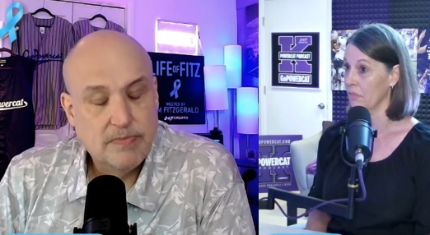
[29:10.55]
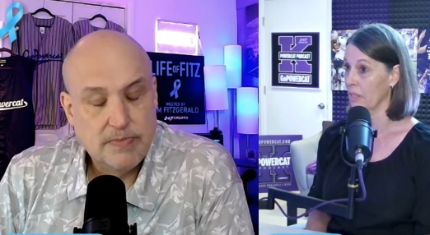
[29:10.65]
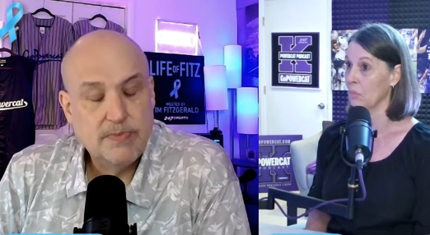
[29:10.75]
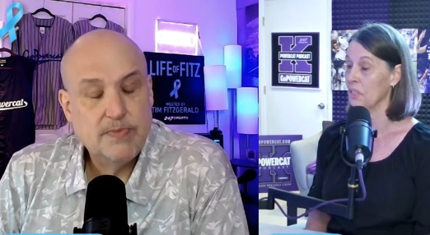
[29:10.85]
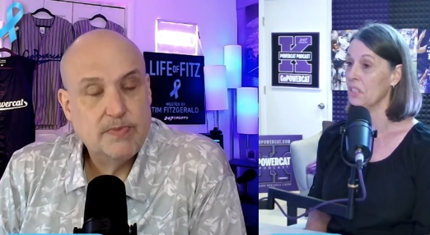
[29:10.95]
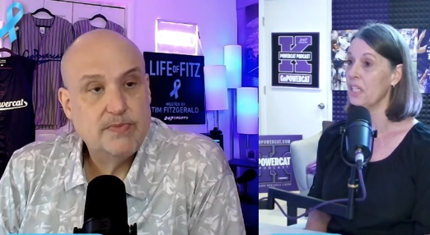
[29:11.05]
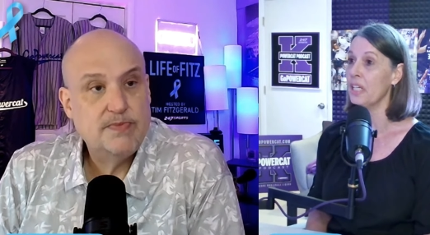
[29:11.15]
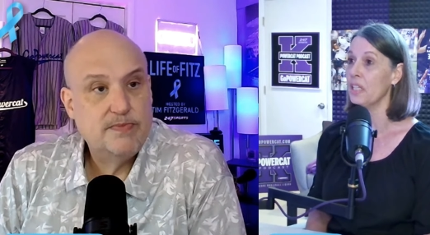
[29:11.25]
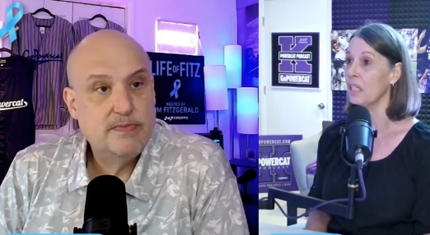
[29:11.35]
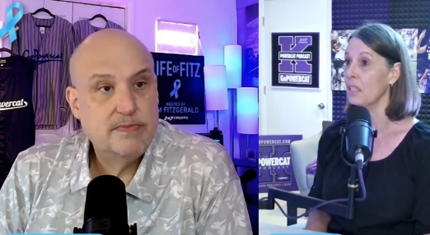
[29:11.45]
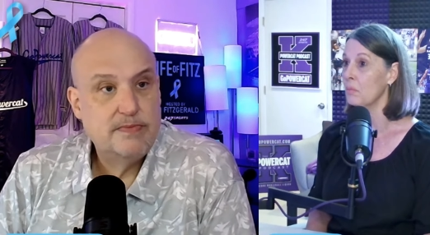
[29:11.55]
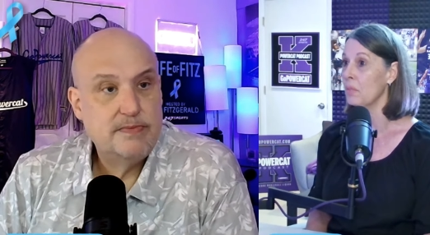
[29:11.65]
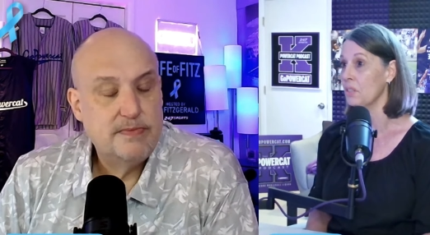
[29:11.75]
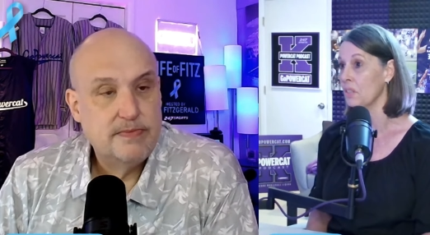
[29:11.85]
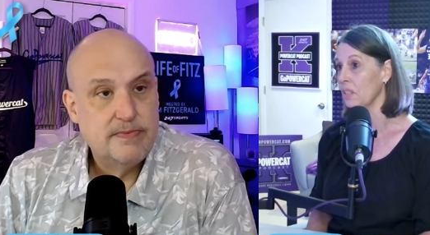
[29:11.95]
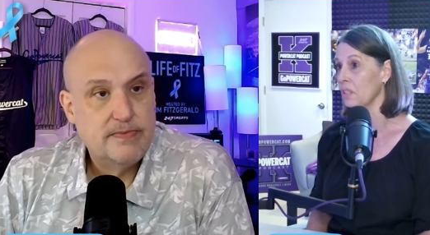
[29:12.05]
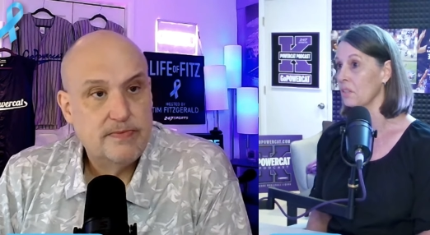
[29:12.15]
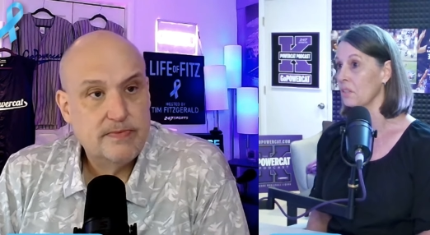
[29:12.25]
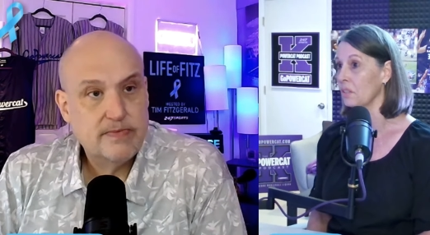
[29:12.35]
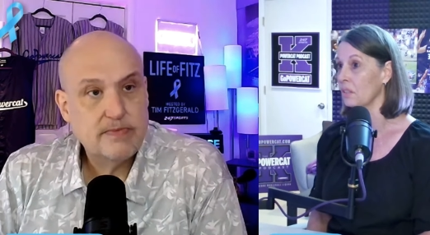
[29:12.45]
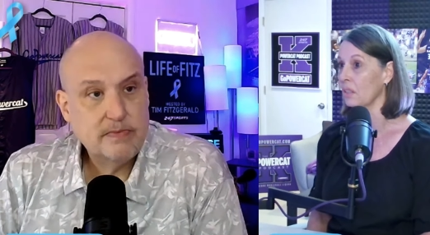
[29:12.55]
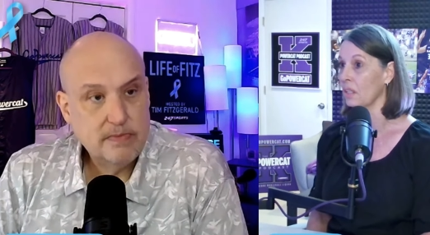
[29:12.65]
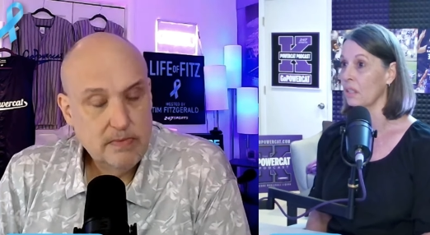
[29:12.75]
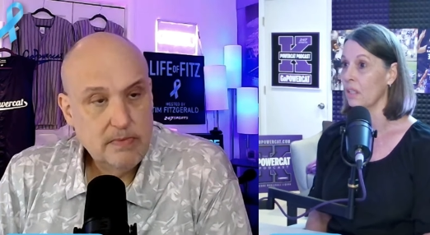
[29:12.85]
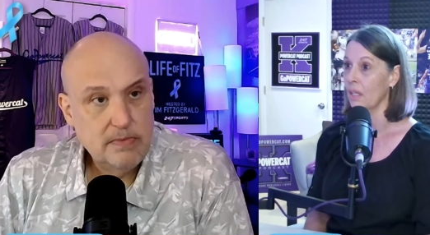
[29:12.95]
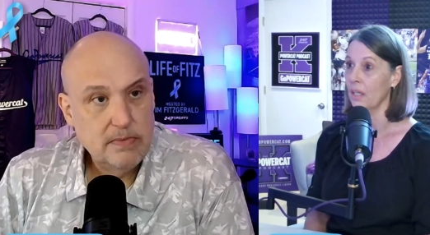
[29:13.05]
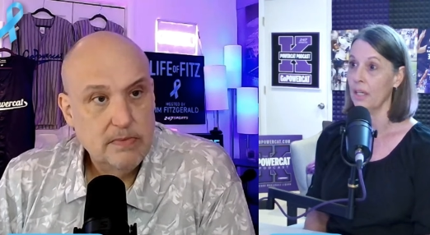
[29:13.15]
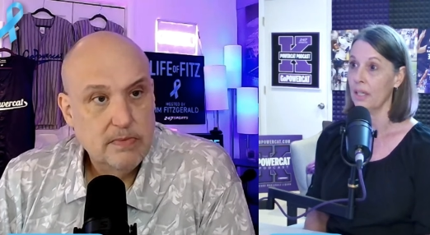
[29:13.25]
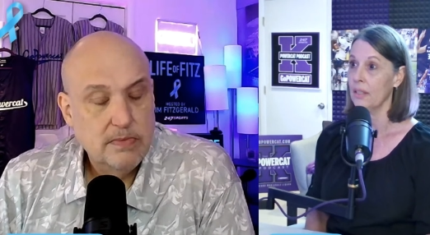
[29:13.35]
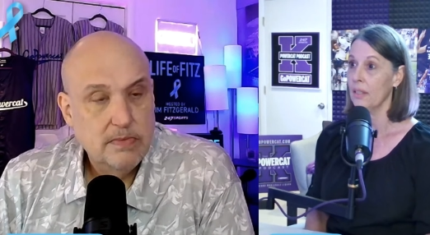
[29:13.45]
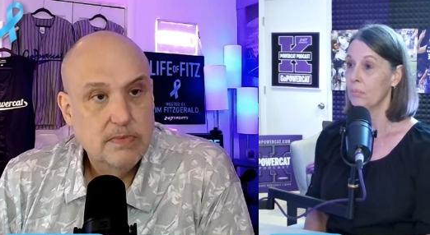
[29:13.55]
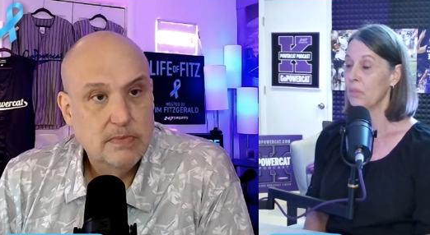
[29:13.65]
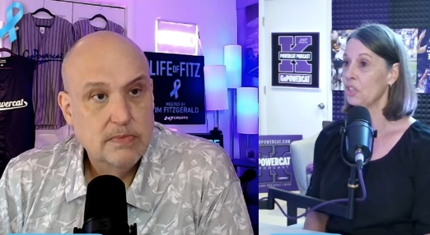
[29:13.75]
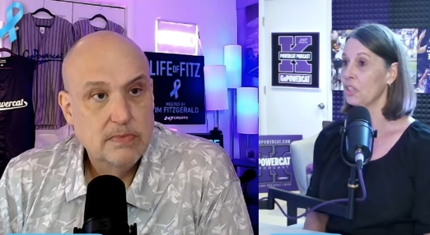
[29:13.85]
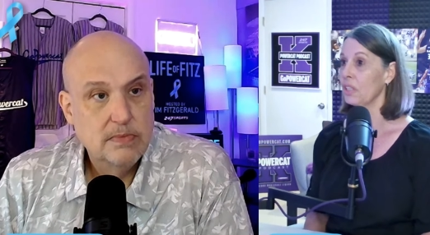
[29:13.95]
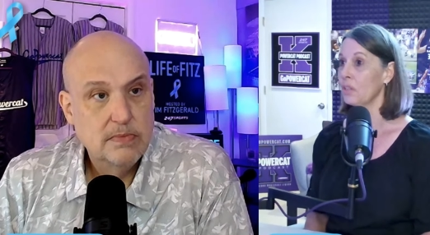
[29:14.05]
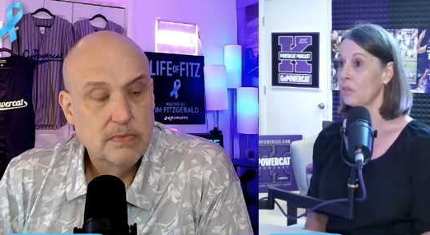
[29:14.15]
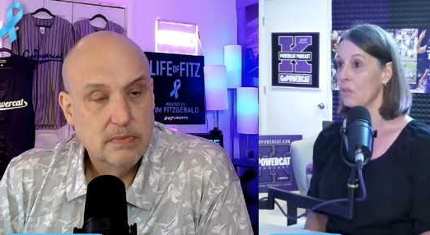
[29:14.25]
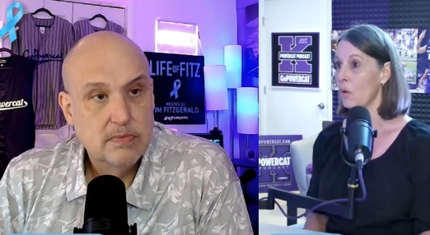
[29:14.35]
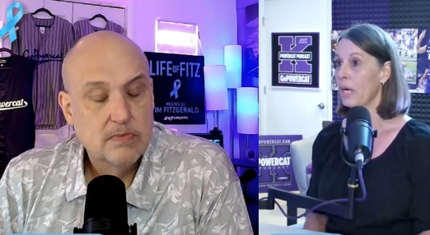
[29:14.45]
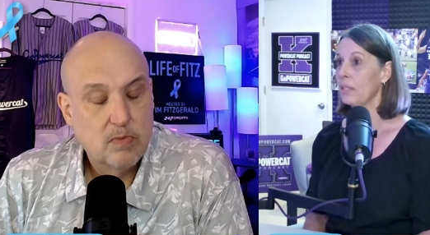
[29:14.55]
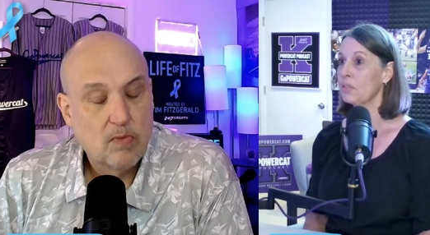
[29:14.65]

Speaker 1: Family Stadium as it is at the Michigan or Ohio